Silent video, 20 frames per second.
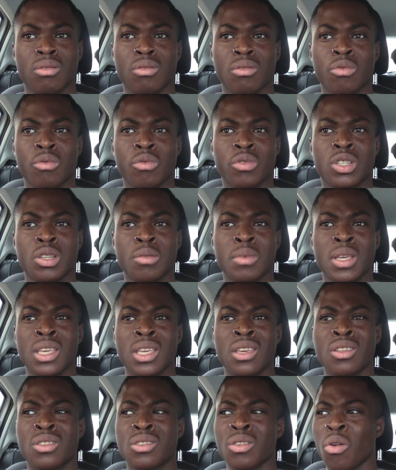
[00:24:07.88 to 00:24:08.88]
what do you mean
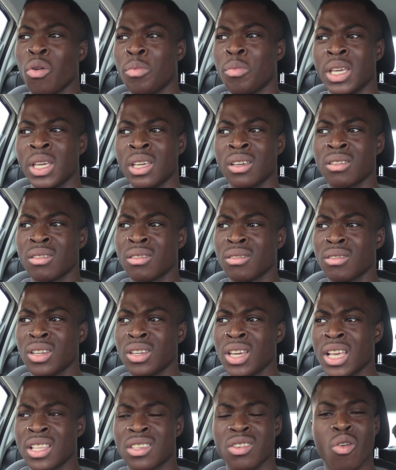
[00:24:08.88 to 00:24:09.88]
you told me? You
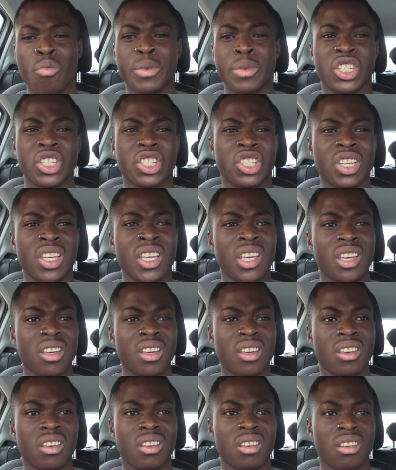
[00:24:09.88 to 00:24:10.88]
ain't told me shit.
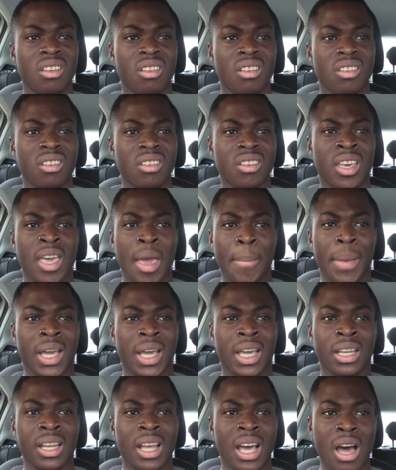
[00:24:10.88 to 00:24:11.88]
Get back
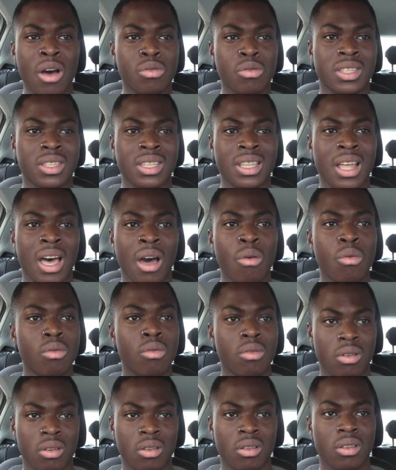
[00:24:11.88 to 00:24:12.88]
in the house now.
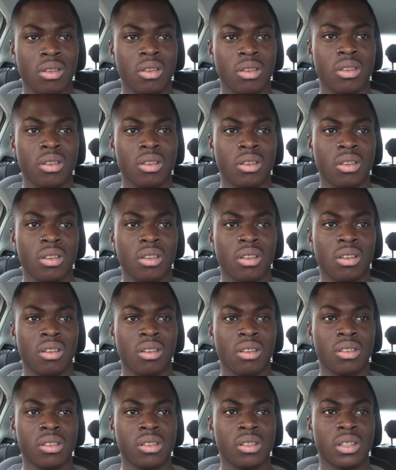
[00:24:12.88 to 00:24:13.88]

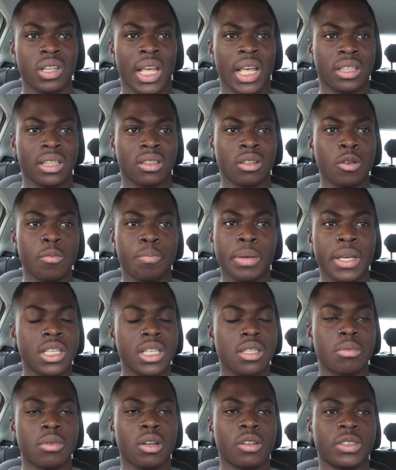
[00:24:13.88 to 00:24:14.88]
Like, don't piss
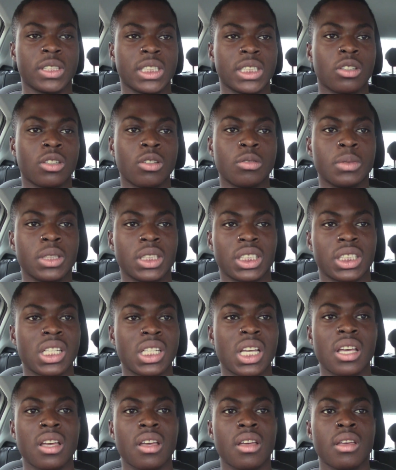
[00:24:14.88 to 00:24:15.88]
me off, you ain't told me
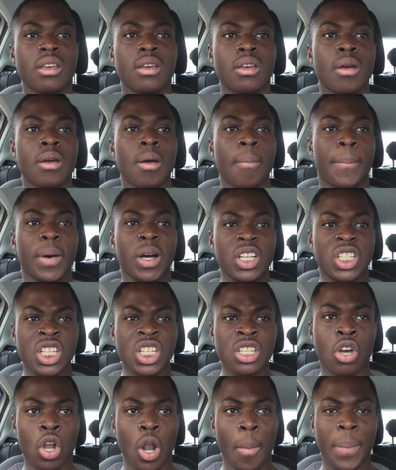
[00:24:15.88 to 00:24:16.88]
shit. But she's
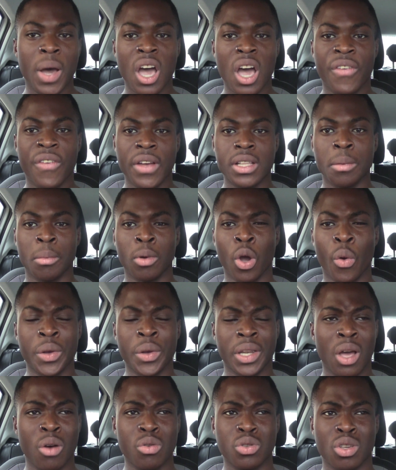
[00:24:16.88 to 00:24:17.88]
got the perfect, I'm going
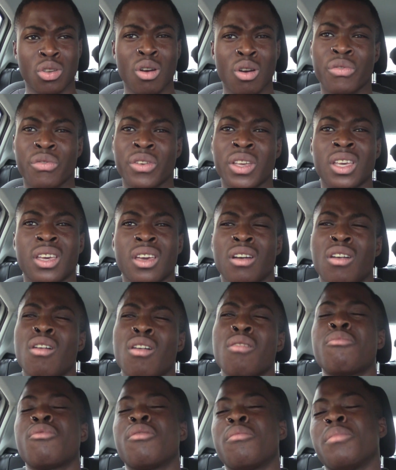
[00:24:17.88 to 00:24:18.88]
out. So you're thinking,
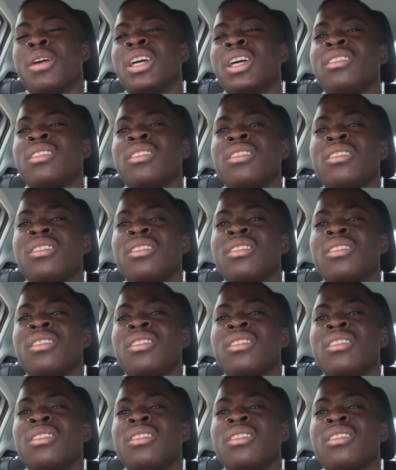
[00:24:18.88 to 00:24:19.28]
come on, man.